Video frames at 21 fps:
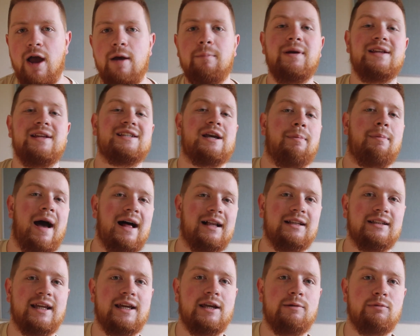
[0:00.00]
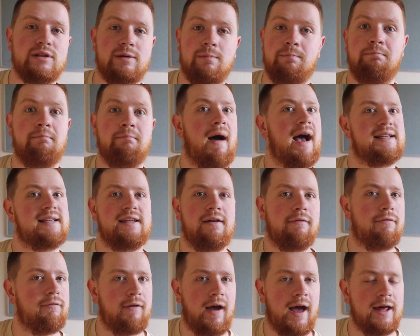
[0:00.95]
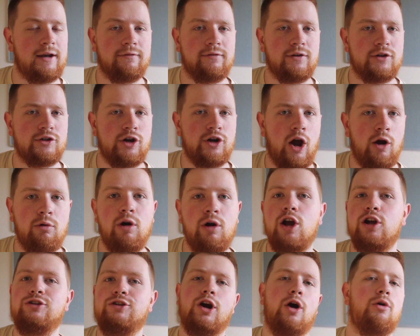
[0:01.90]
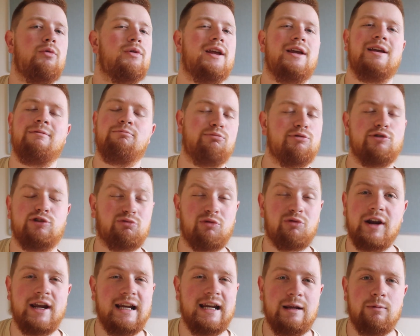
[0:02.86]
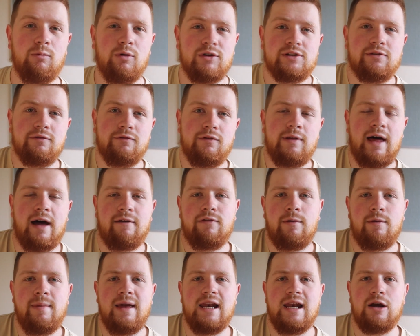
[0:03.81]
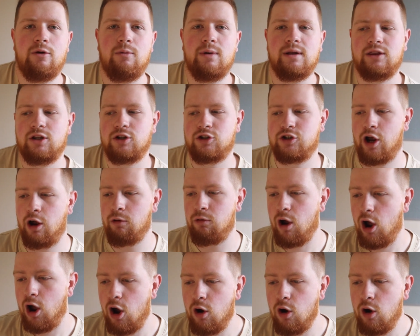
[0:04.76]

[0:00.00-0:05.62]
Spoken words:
Peter Capaldi was a massive fan of the show. Jodie really wasn't for that familiar with the show.